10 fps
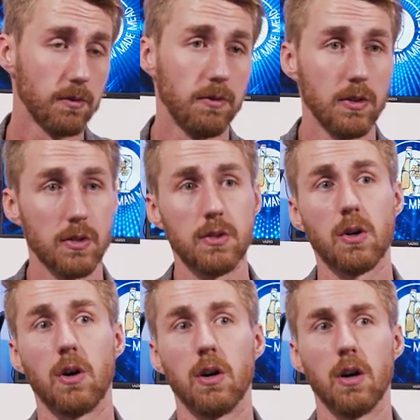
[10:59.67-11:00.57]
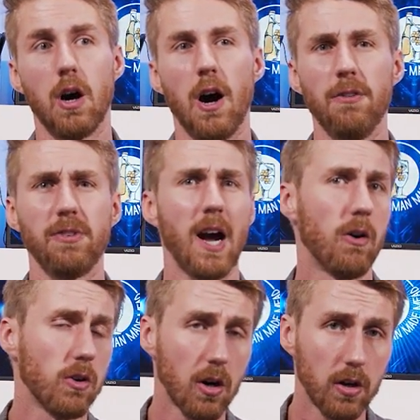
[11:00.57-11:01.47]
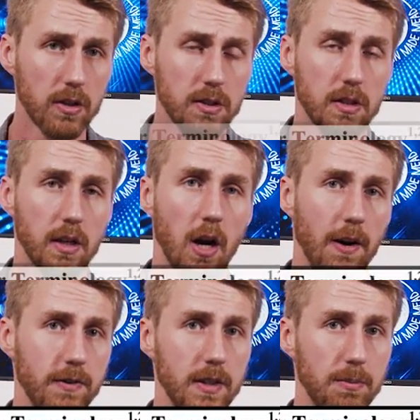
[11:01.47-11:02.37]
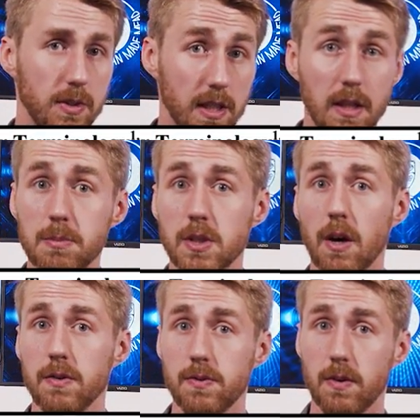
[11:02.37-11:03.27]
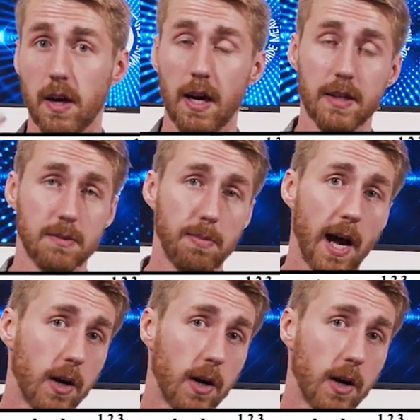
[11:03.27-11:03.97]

and fusels are off alcohols that often present themselves as bad